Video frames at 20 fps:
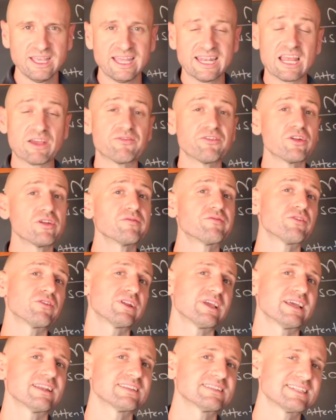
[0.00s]
Now, if you don't
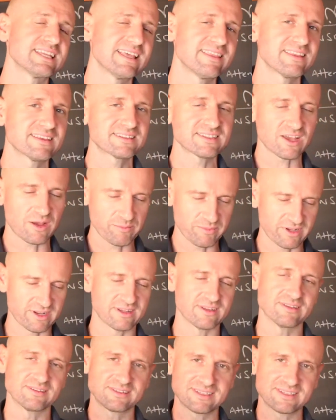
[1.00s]
fully understand this, I'm going to